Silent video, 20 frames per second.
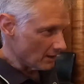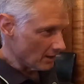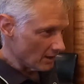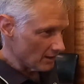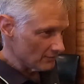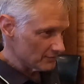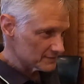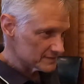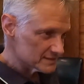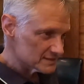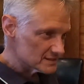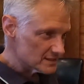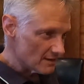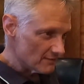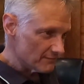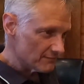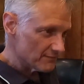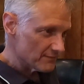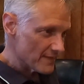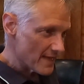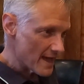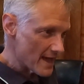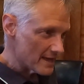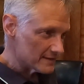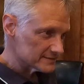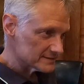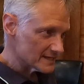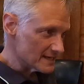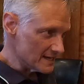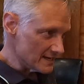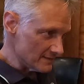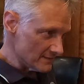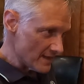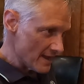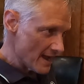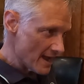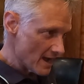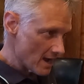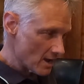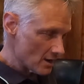all the stuff that's in the
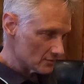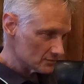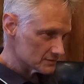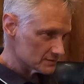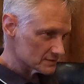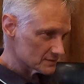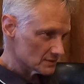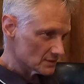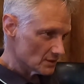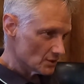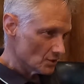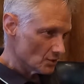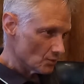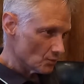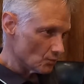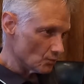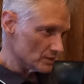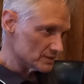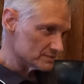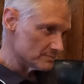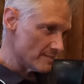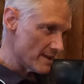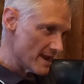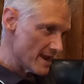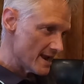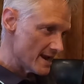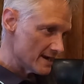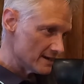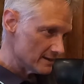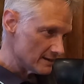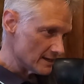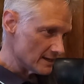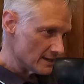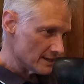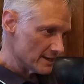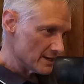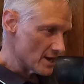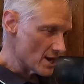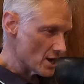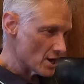house was made in
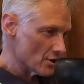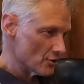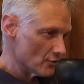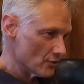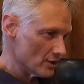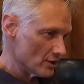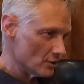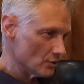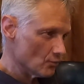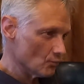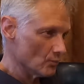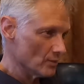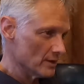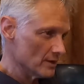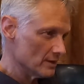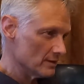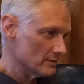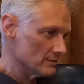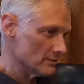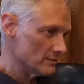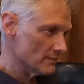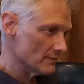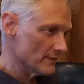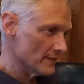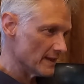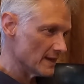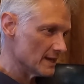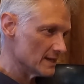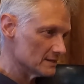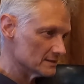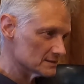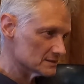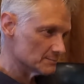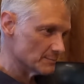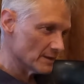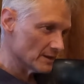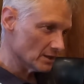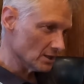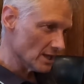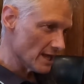an era when they
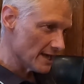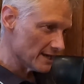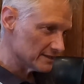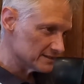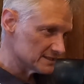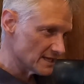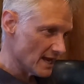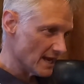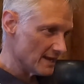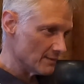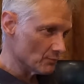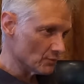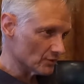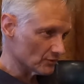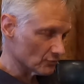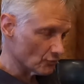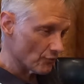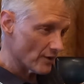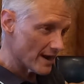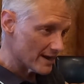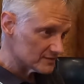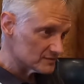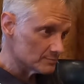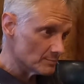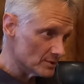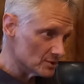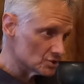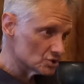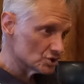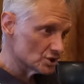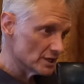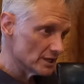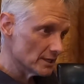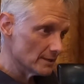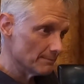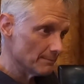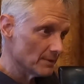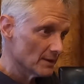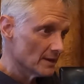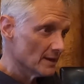spent a lot of time with
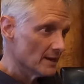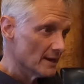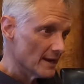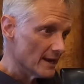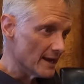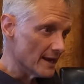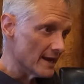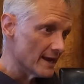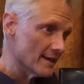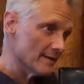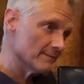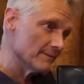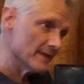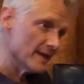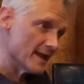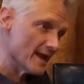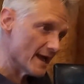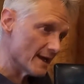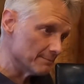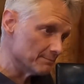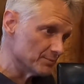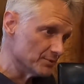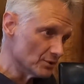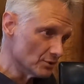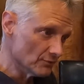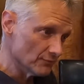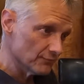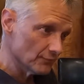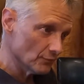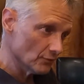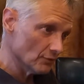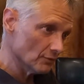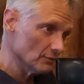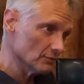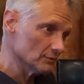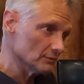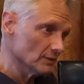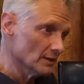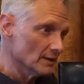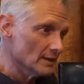craftsmanship, and they had
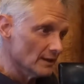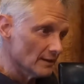beautiful